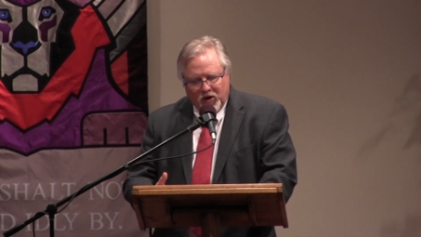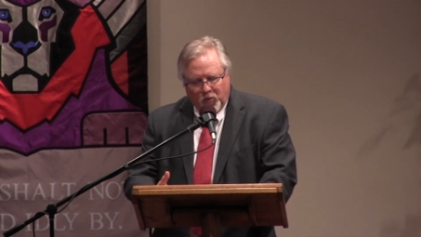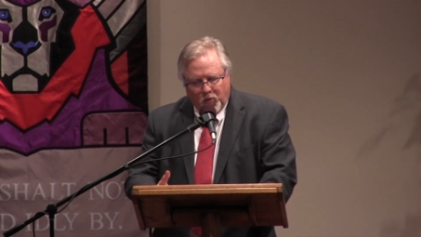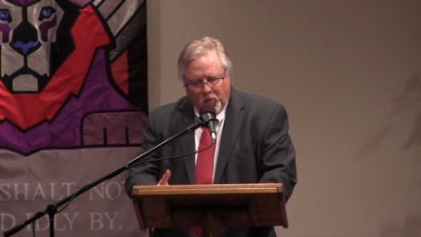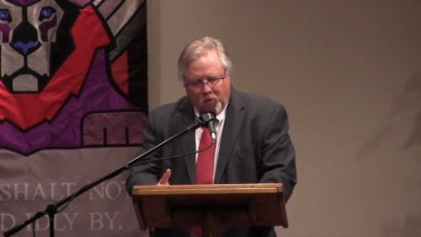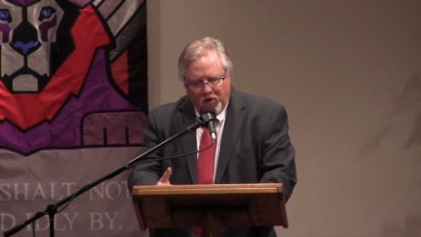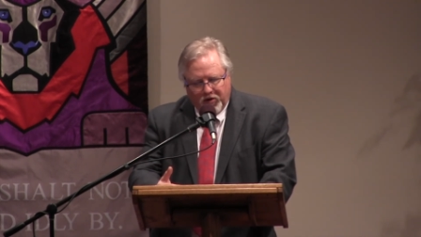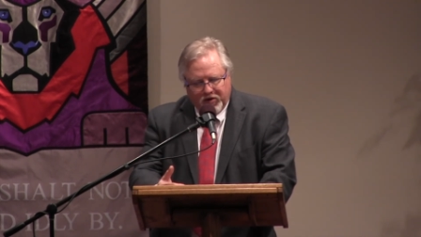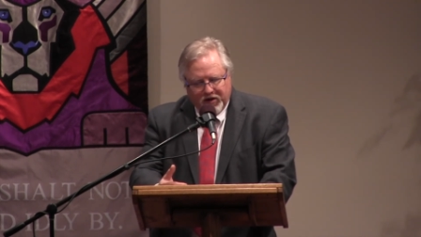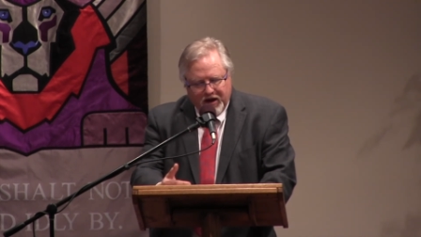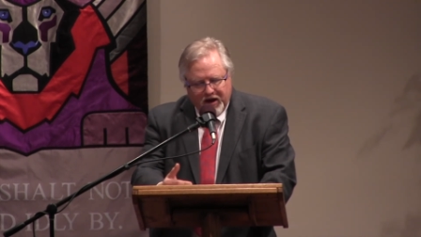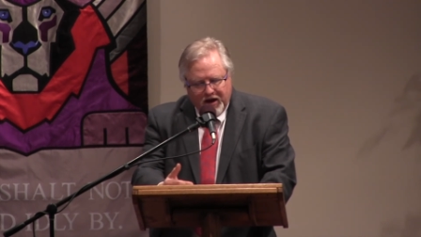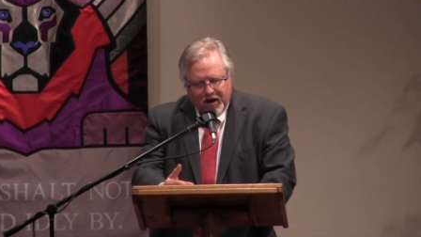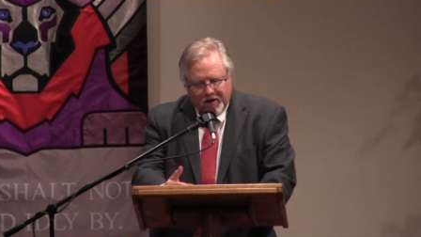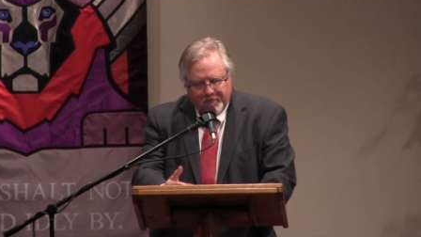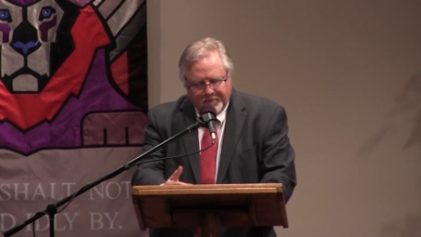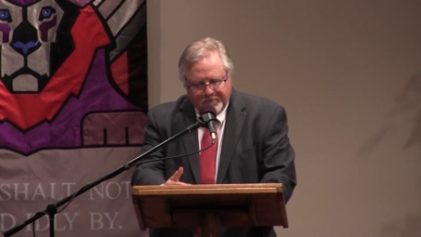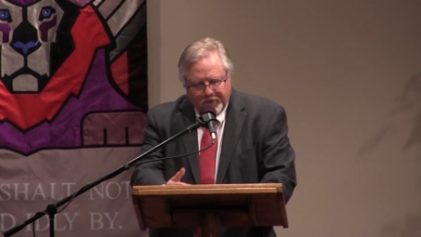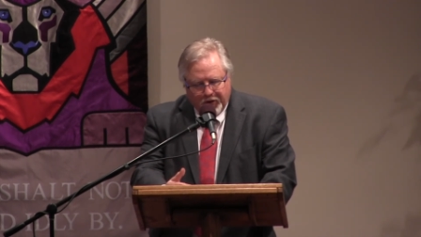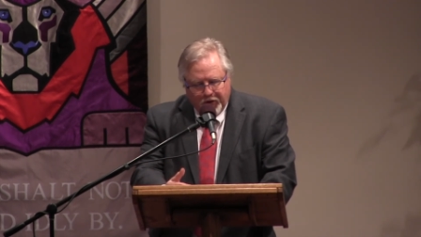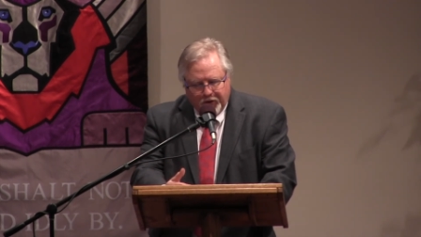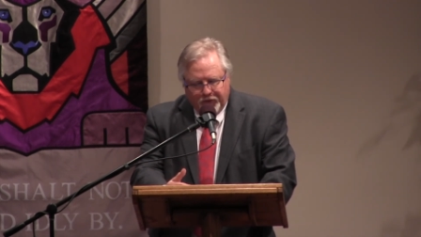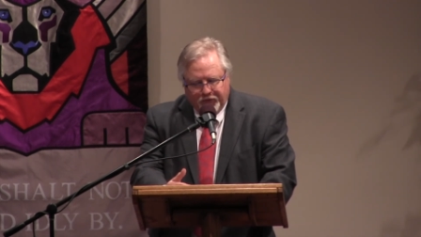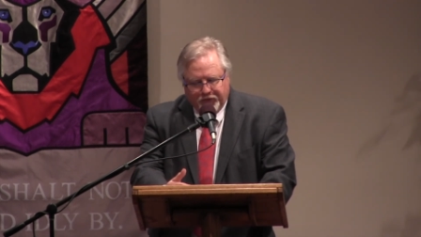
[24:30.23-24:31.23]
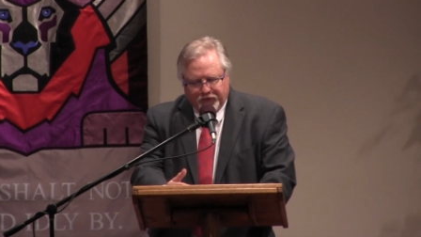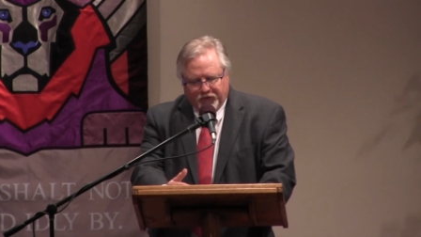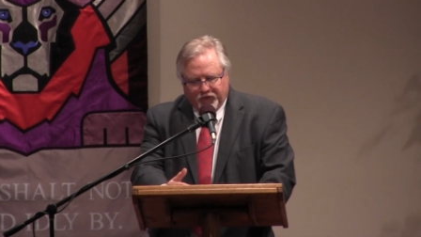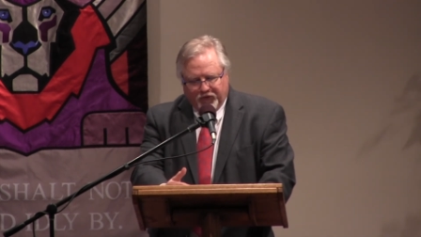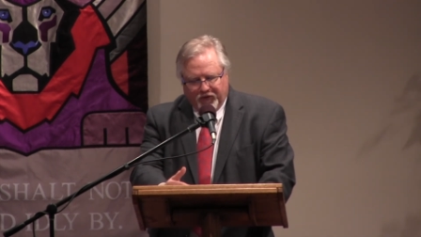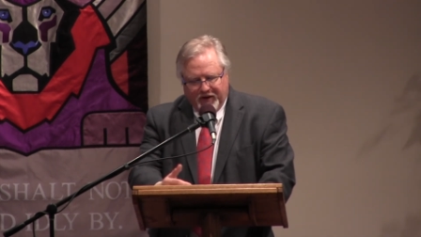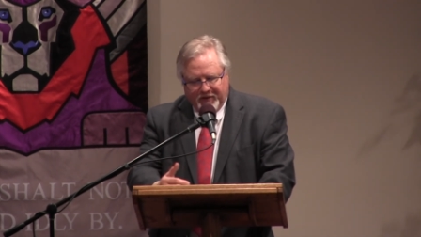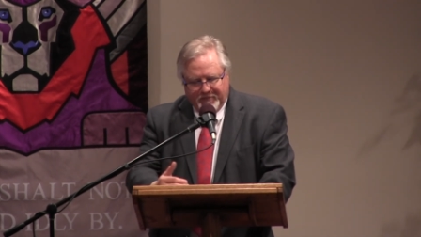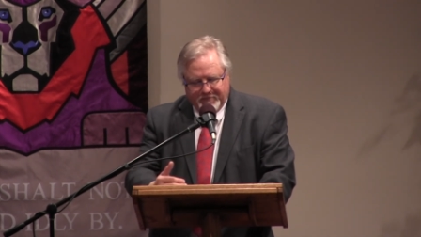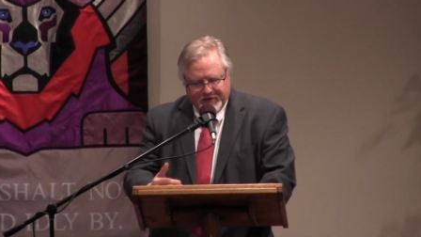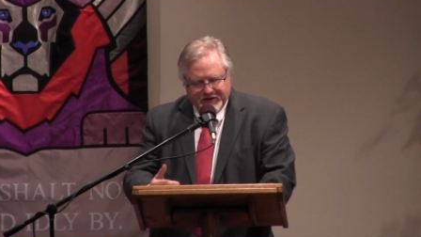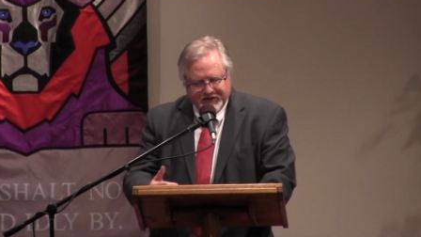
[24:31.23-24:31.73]
working on both
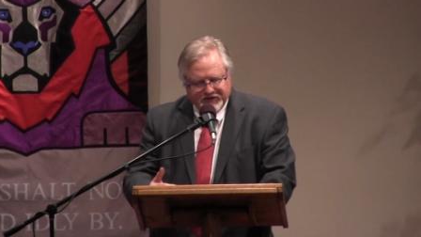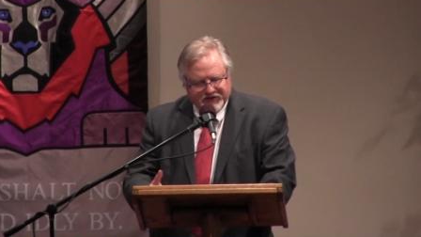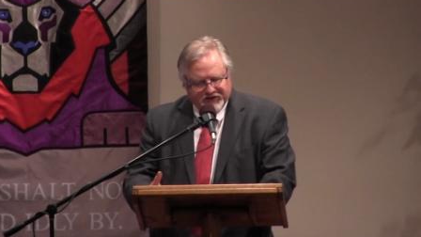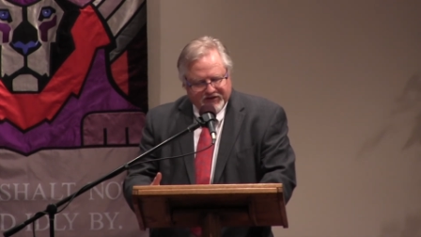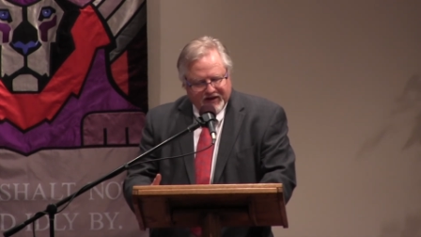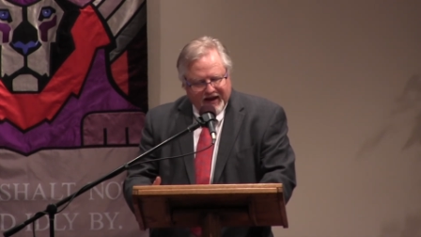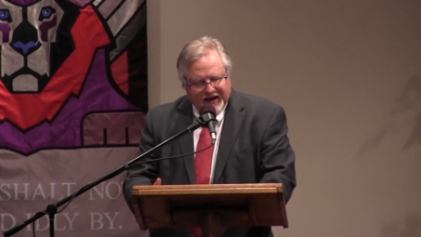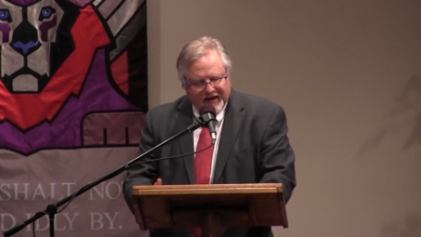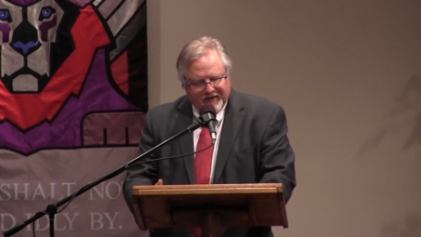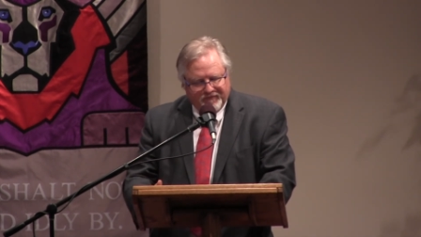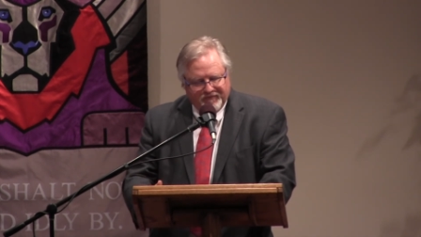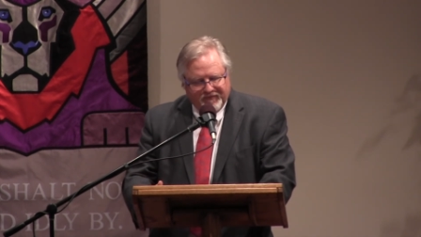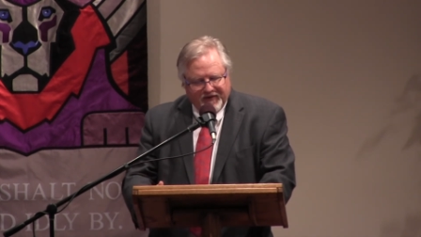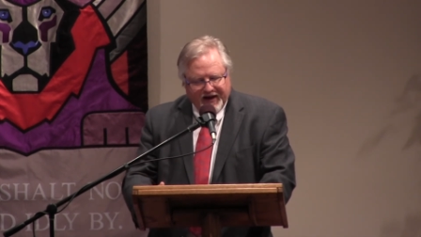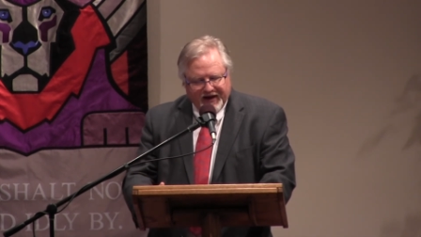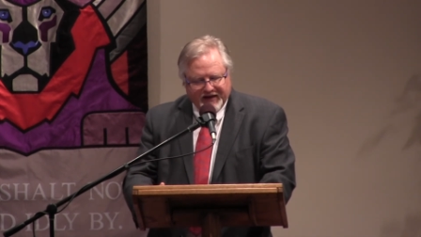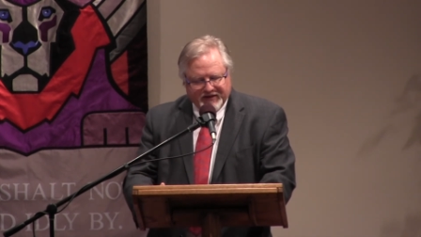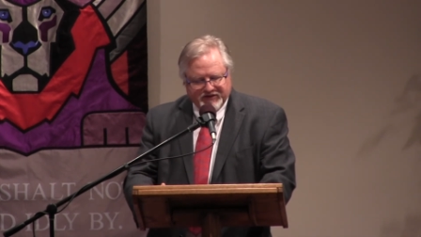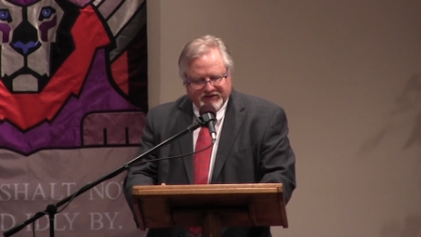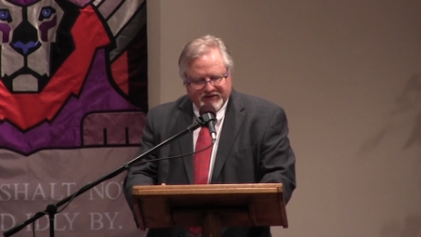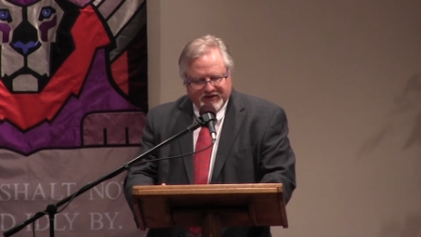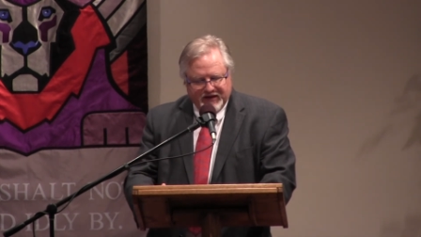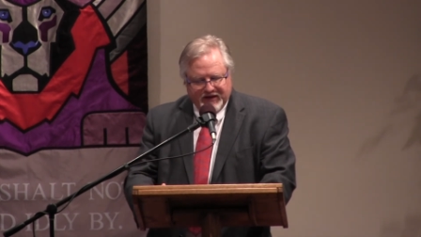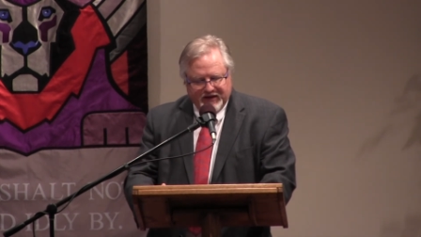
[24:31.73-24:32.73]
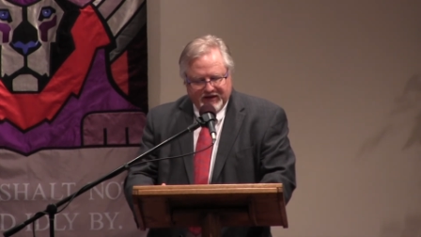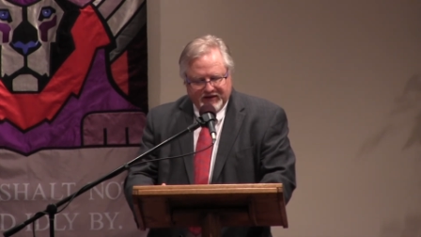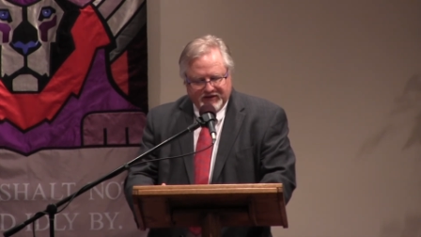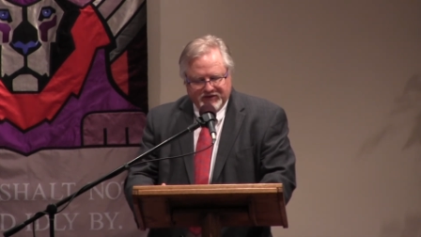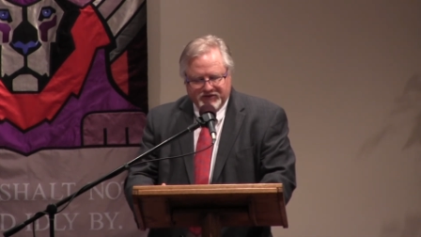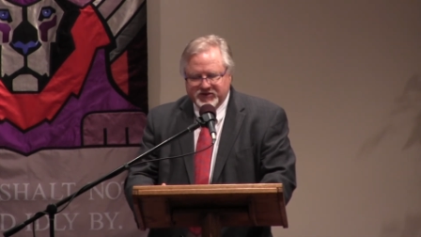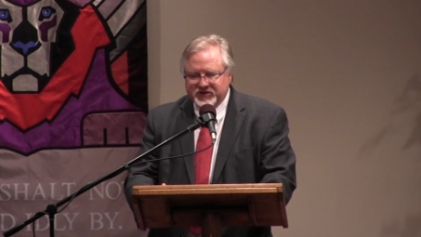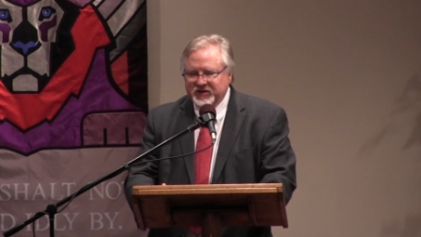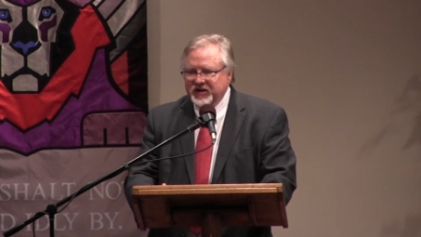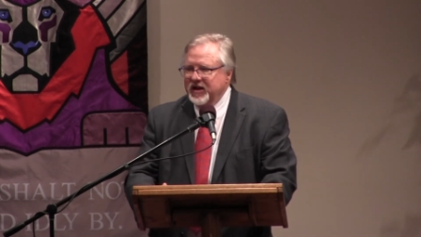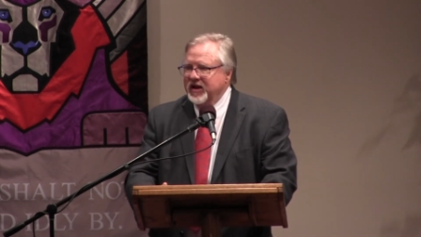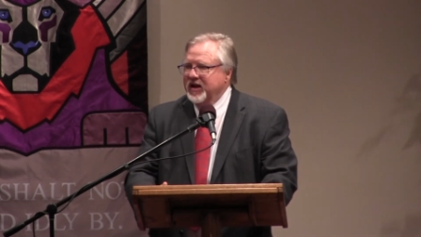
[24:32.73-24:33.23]
treatments and
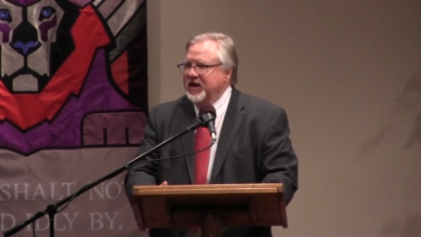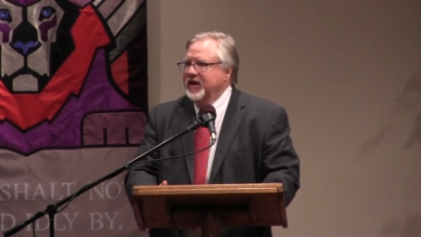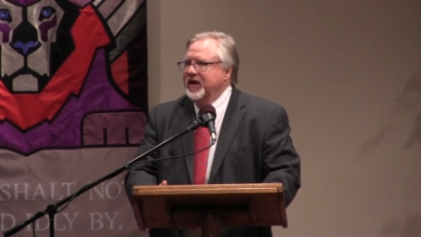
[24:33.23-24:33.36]
vaccines.